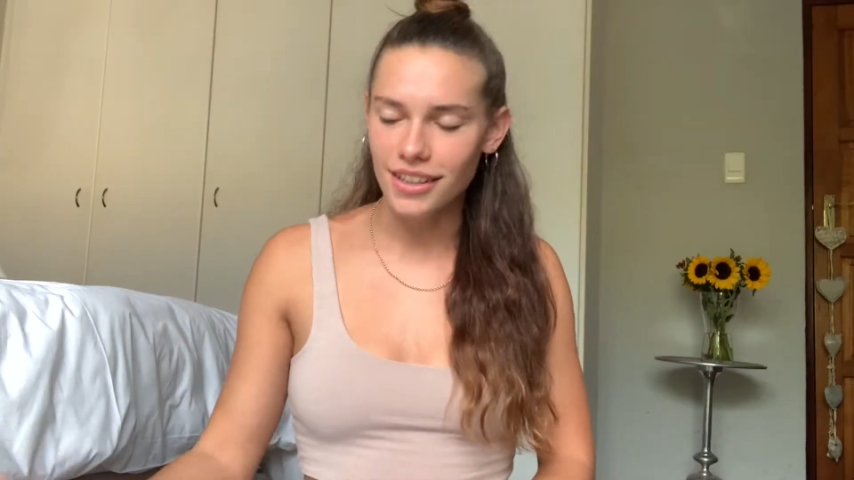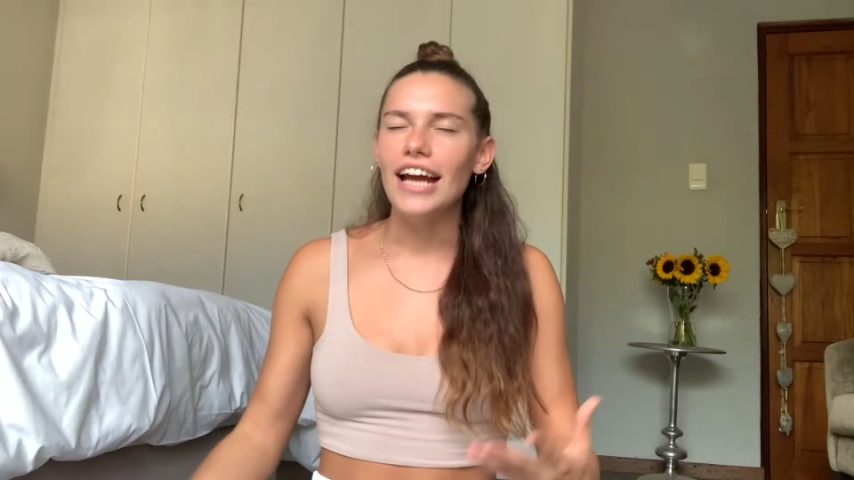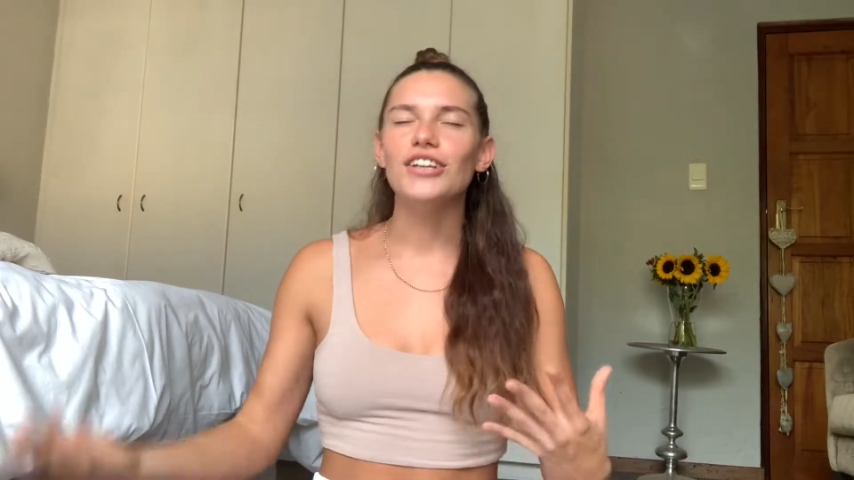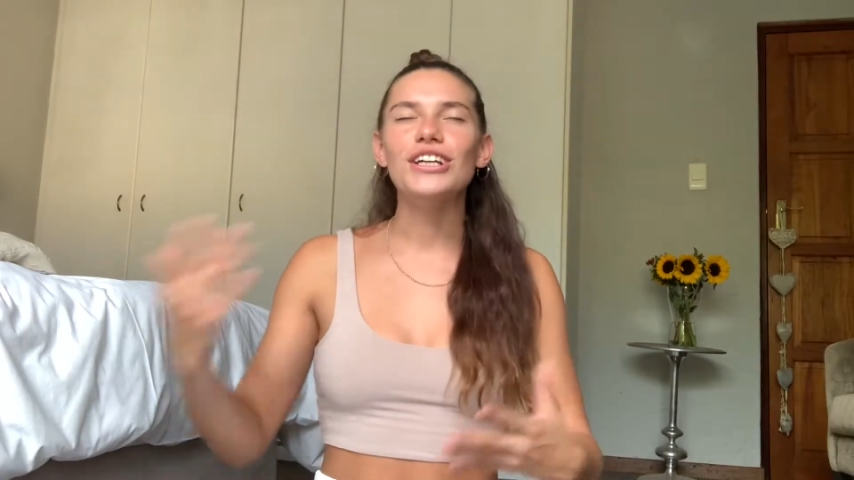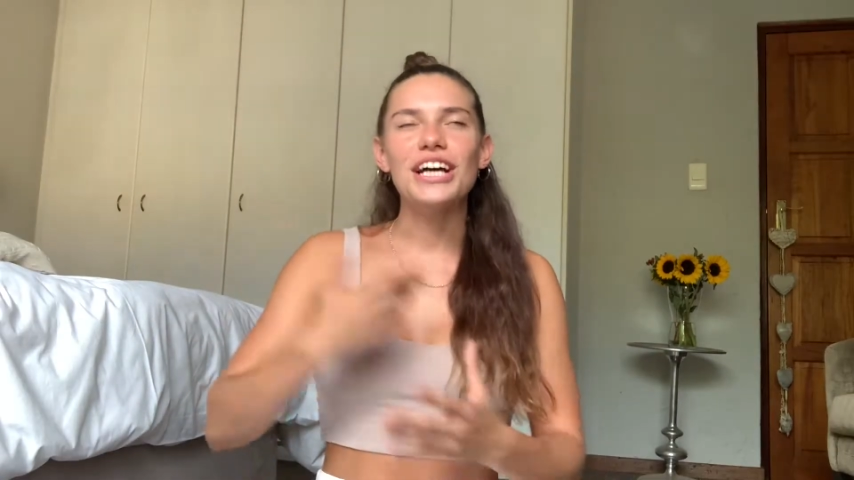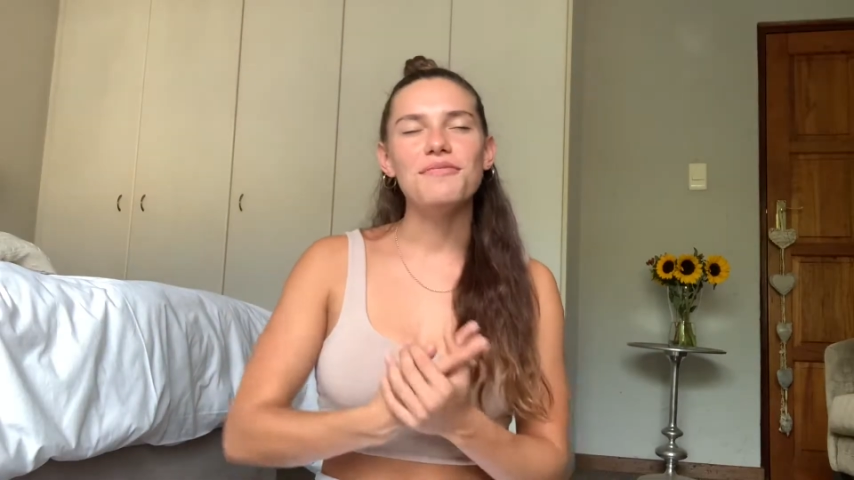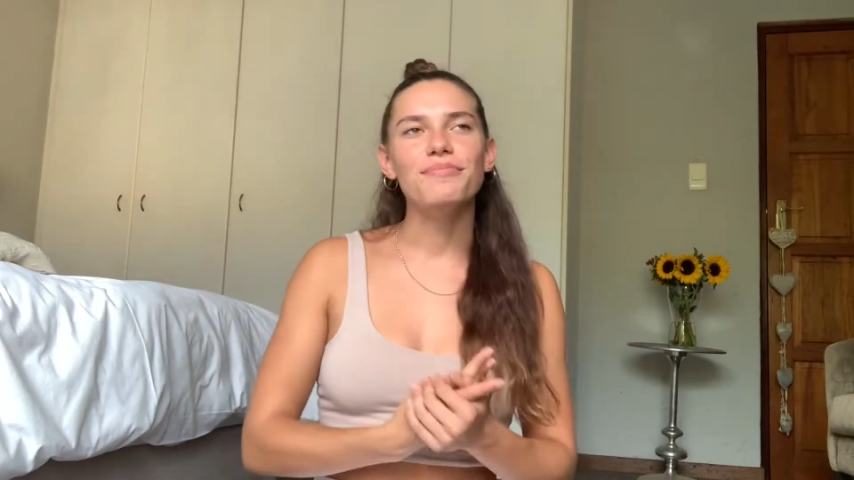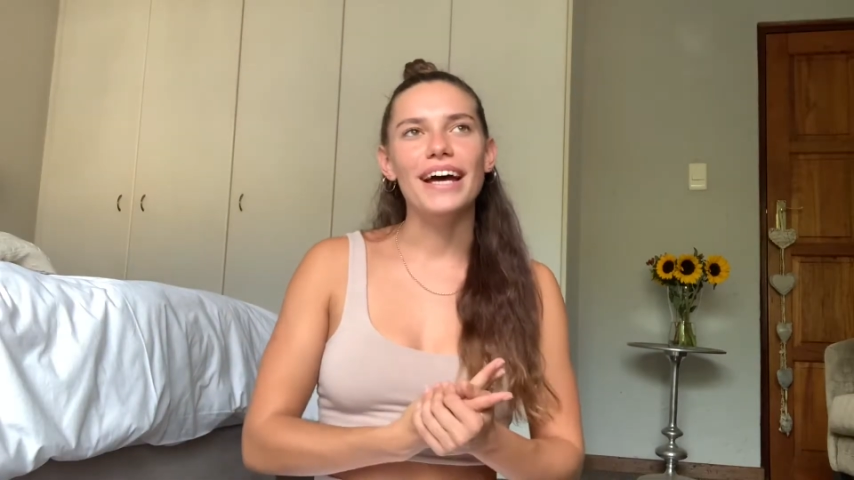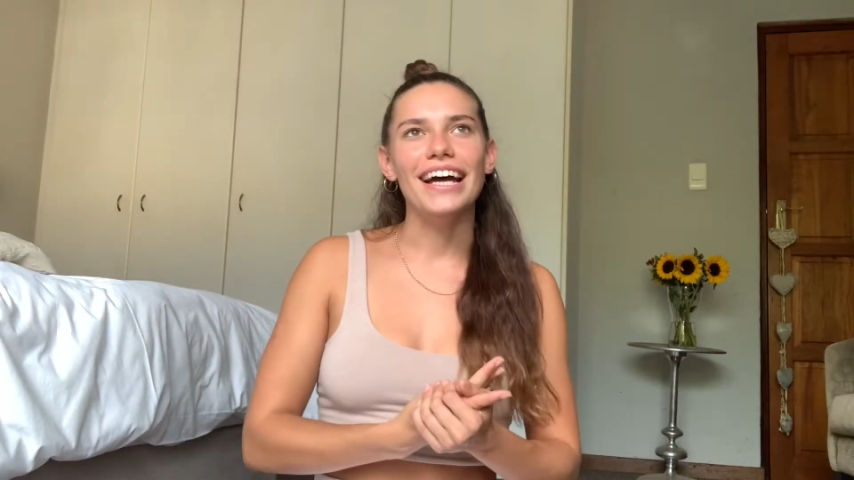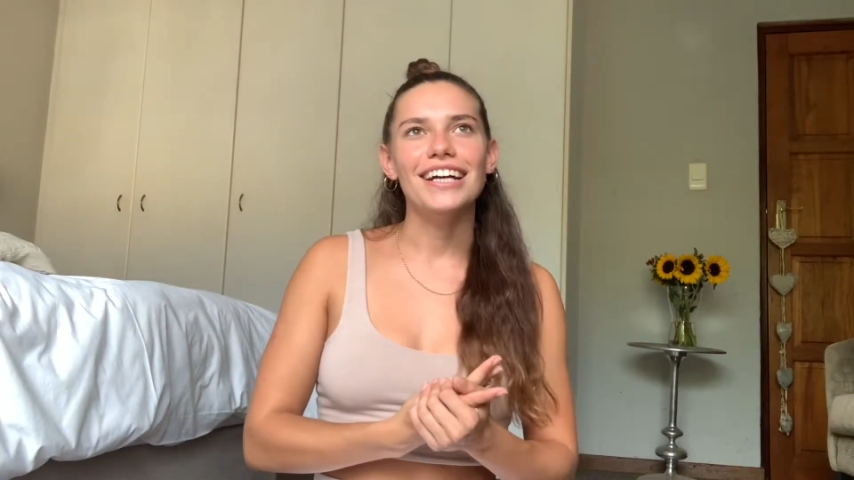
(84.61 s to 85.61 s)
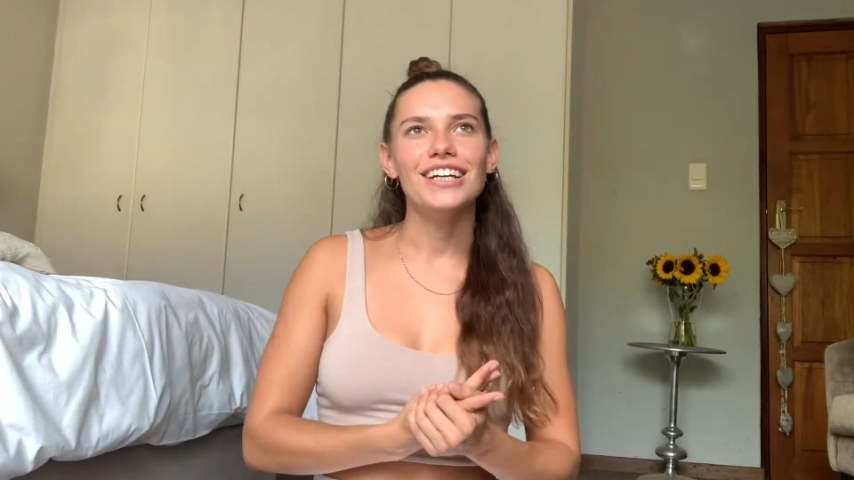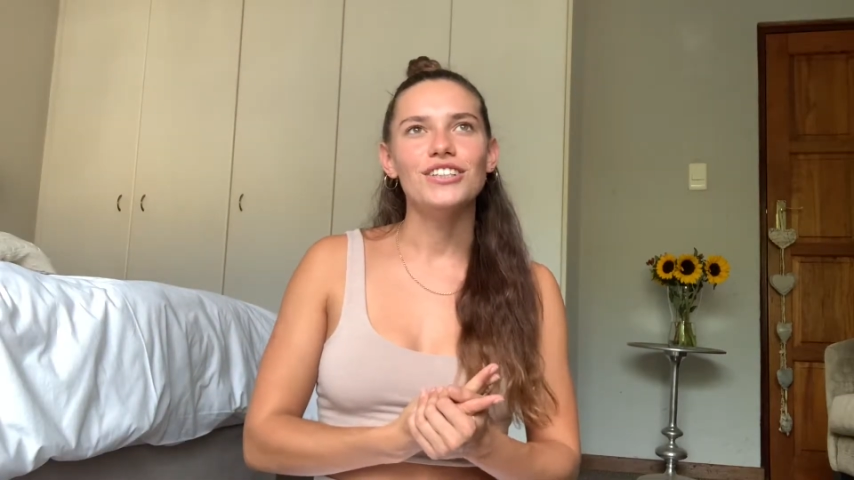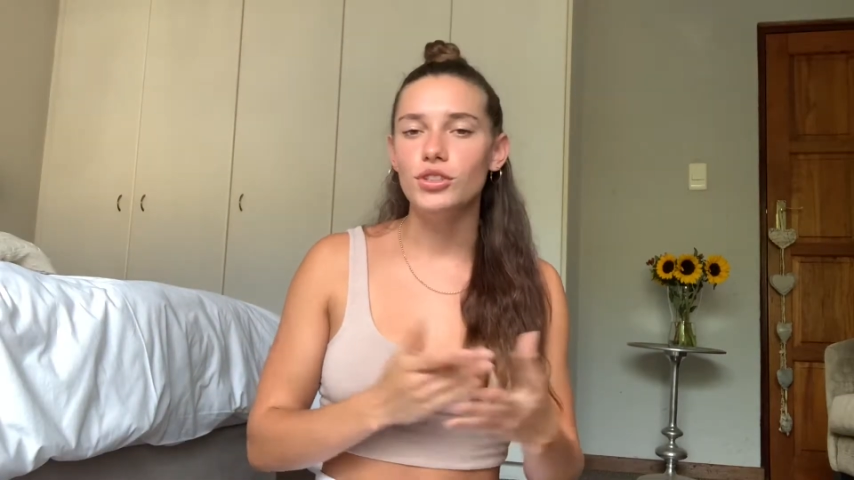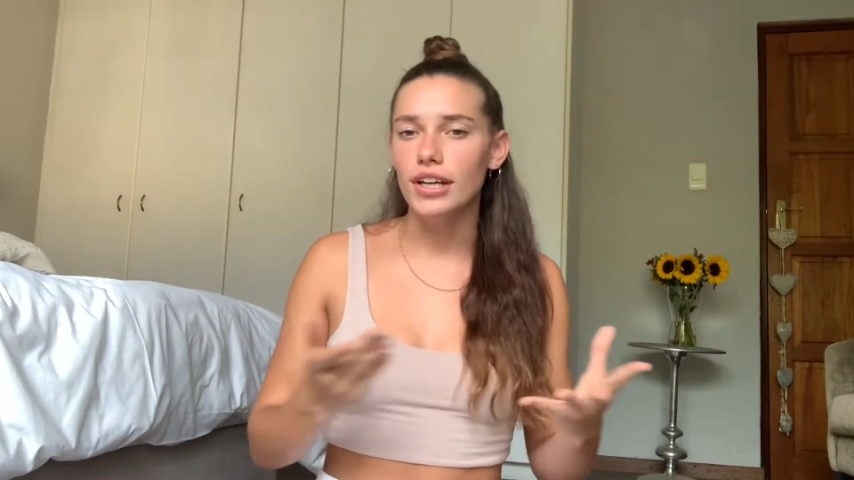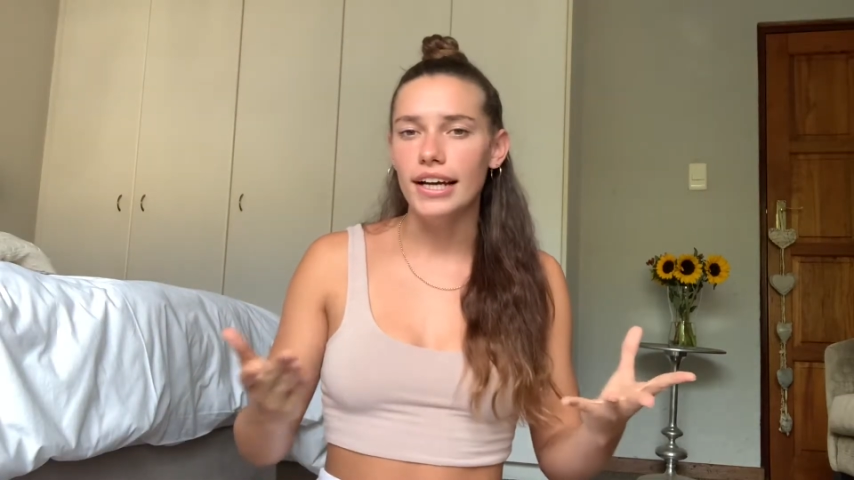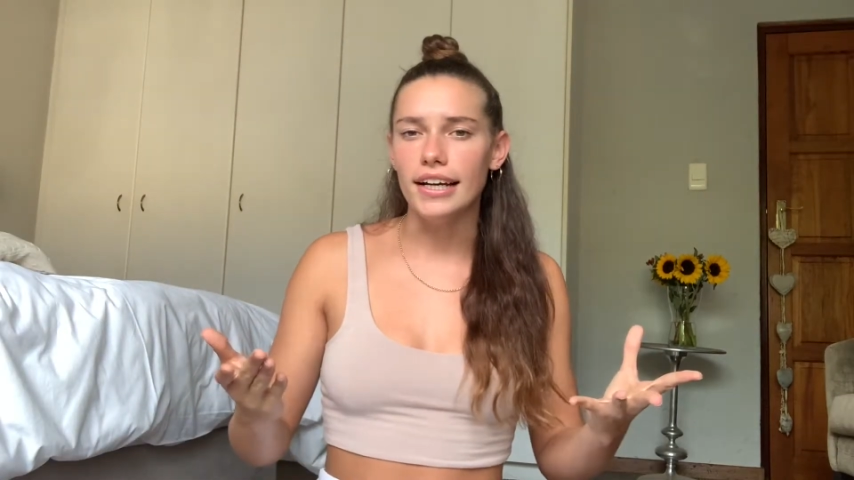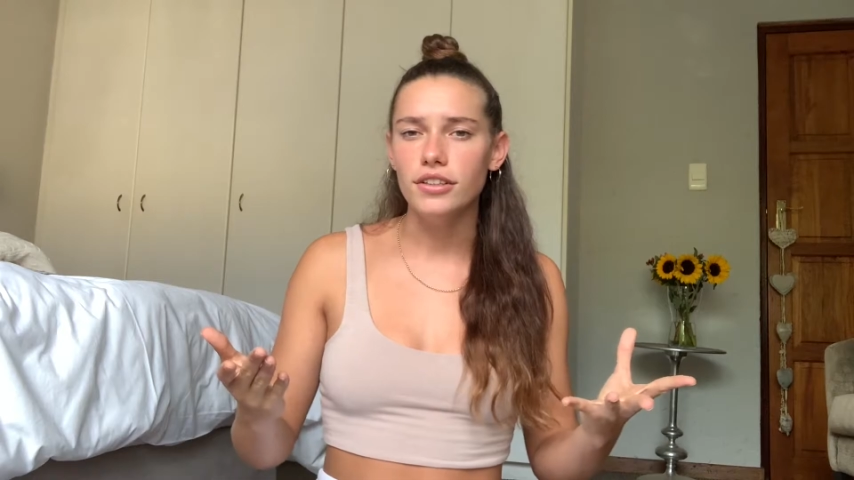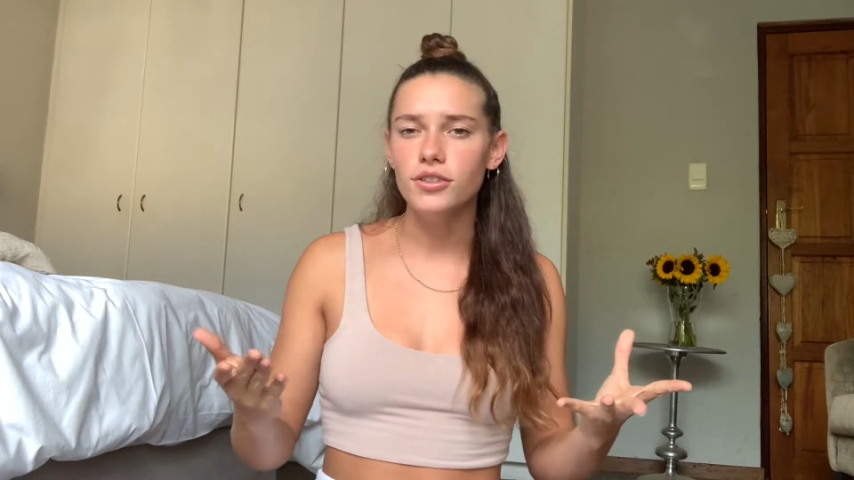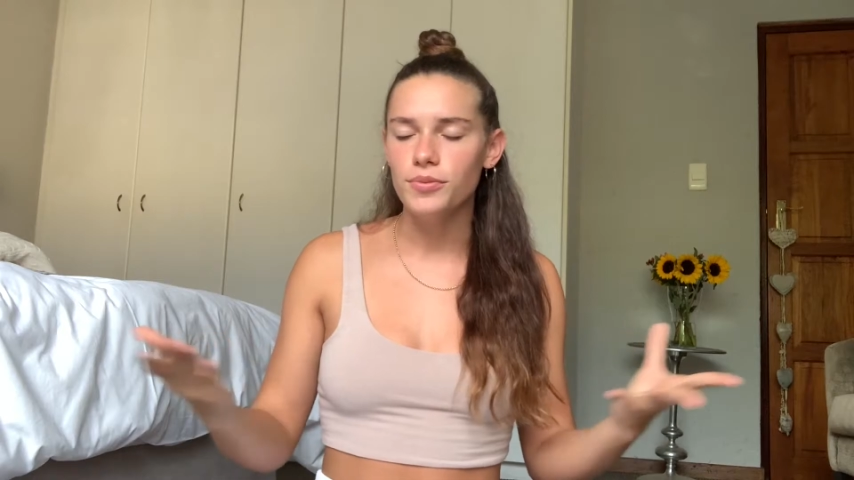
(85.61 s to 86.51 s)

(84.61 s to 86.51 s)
and you come back to your house.